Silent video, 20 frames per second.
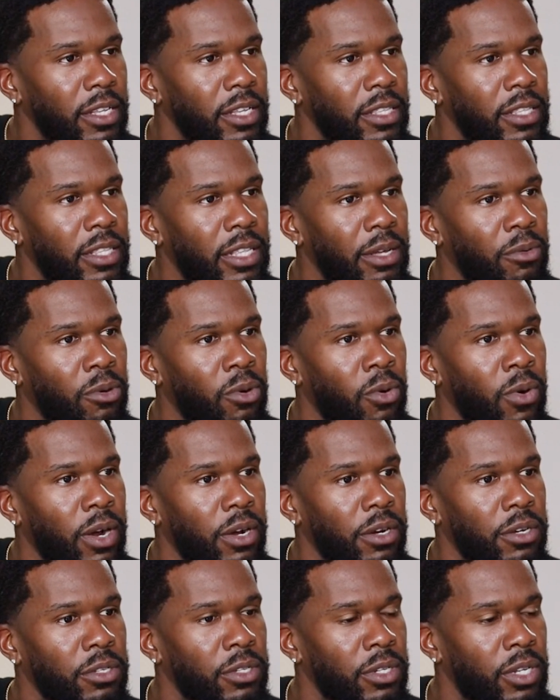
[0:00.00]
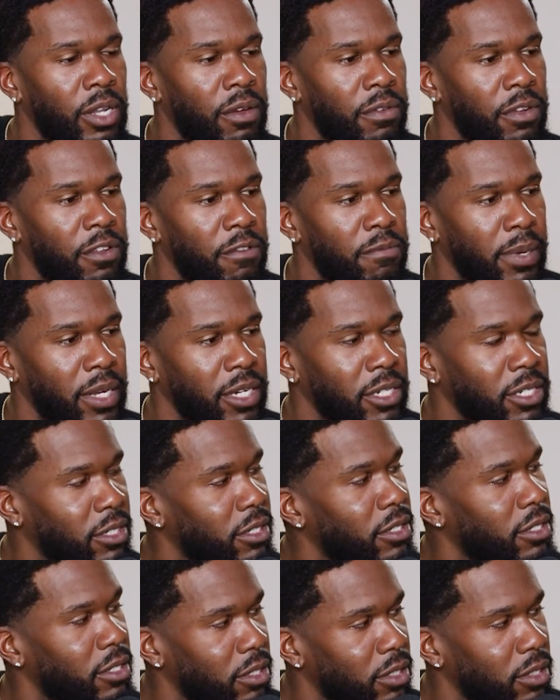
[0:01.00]
that requires a level of
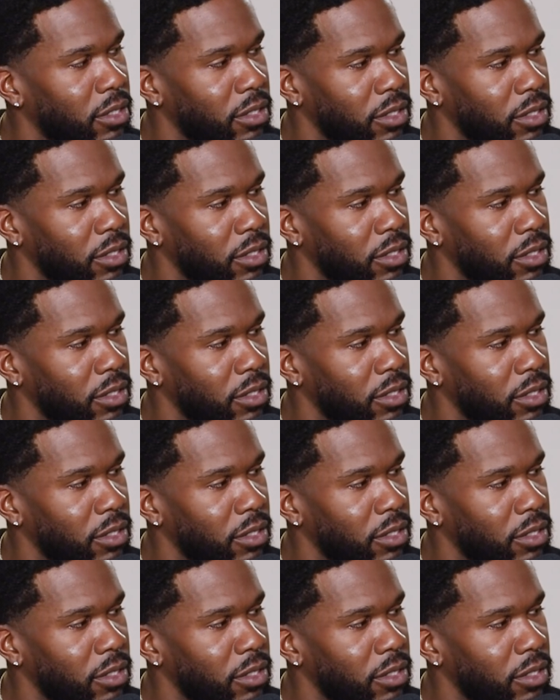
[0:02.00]
patience.